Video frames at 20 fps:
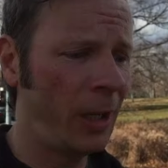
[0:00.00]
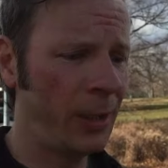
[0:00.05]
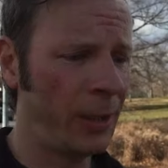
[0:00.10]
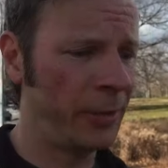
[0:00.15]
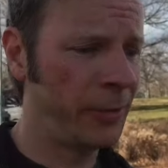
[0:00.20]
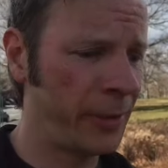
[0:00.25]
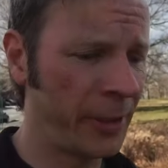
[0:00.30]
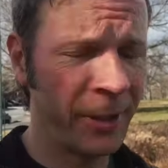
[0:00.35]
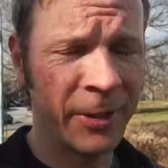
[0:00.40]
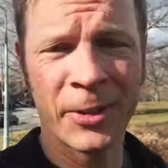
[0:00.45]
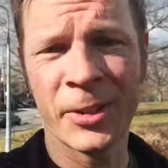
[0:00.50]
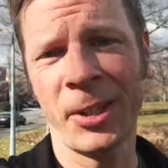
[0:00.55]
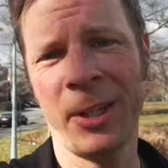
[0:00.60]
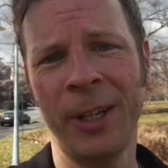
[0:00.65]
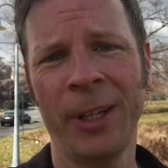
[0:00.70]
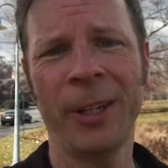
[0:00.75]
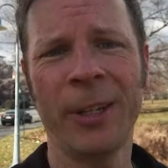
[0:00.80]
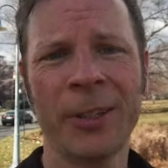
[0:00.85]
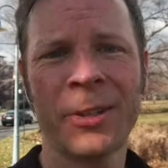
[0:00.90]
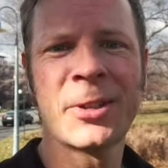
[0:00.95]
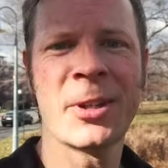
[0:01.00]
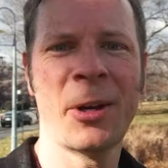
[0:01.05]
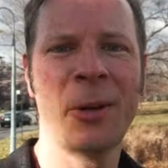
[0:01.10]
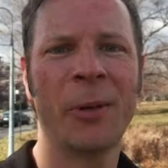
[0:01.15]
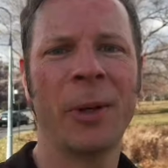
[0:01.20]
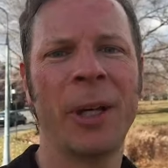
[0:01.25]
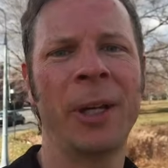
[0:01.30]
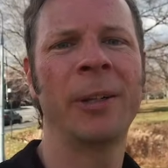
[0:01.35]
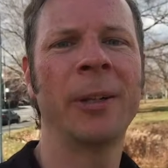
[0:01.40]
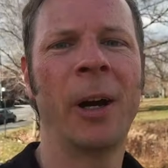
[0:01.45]
Hey there, friends.
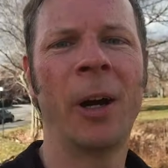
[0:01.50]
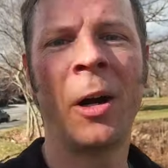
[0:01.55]
So in